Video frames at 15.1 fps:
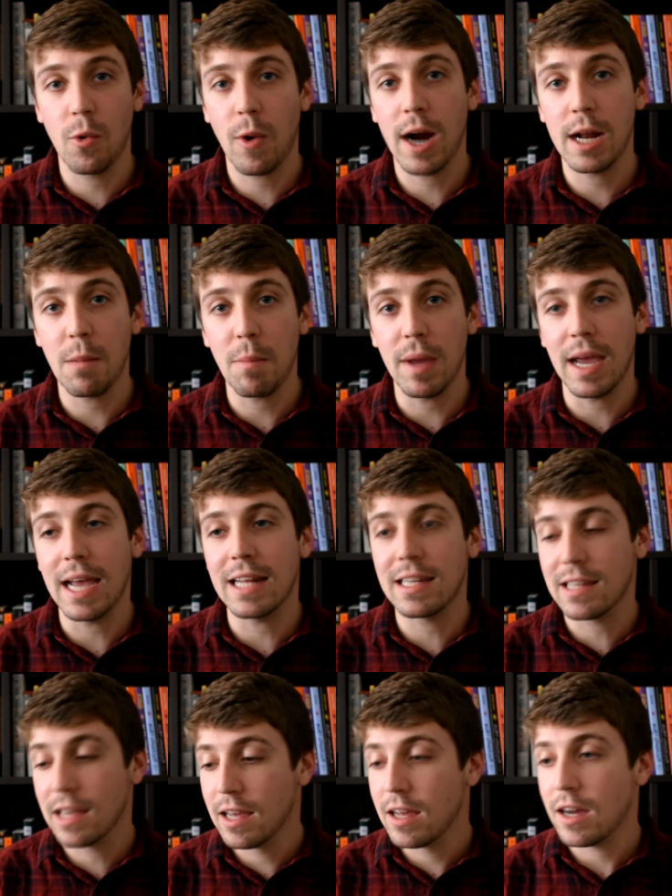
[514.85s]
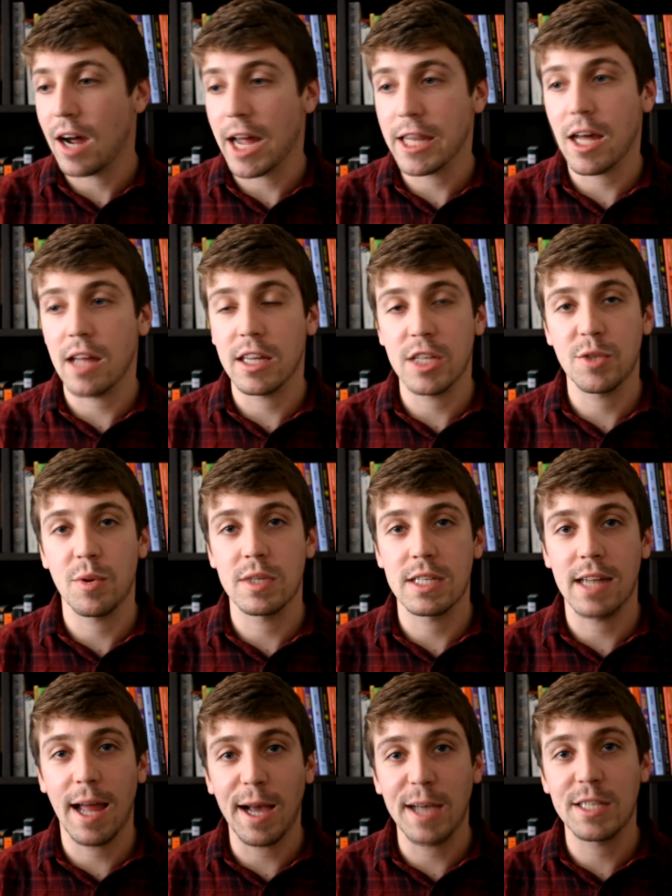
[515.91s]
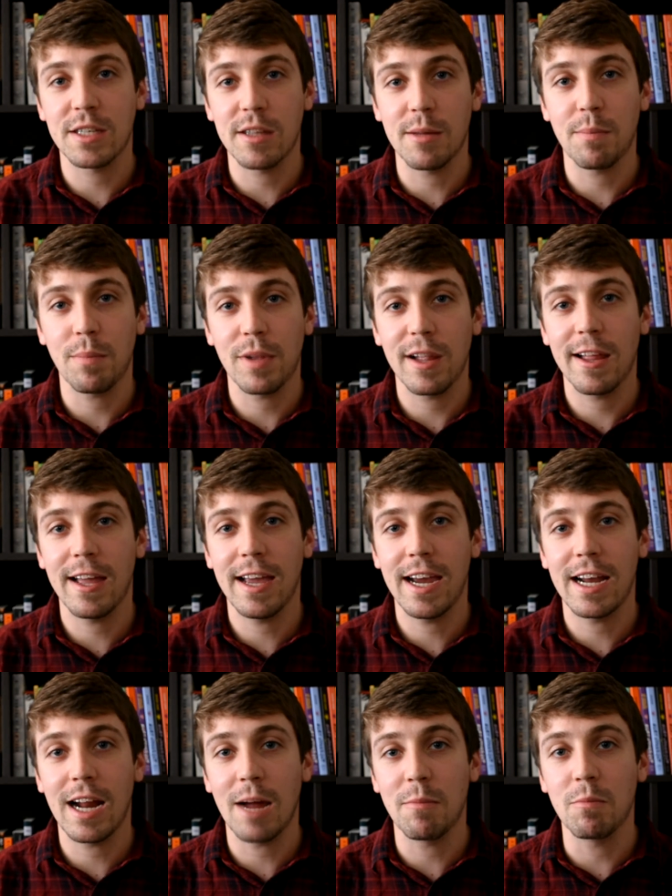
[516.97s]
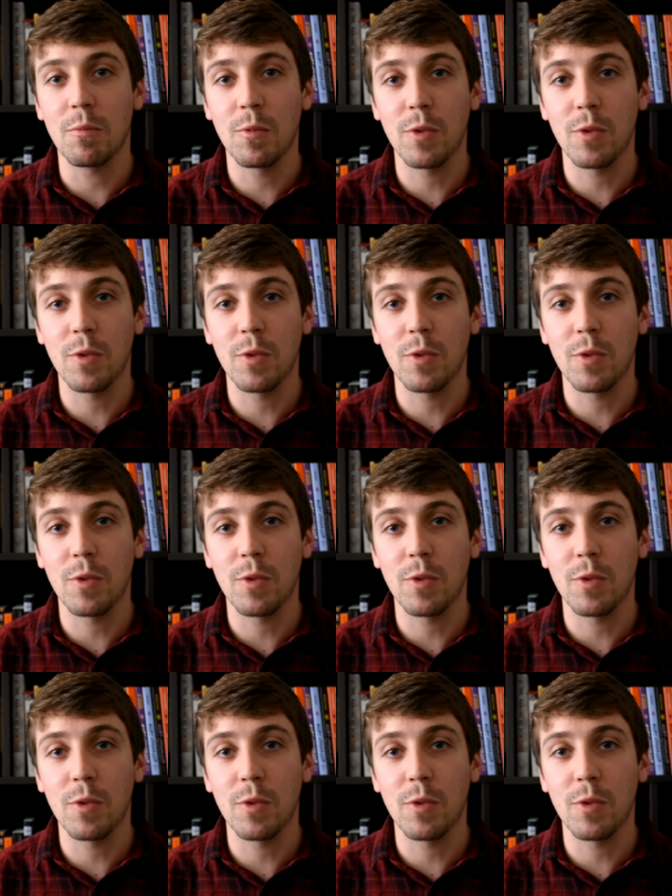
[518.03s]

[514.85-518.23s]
quite a bit. I thought this was an excellent play, and I'm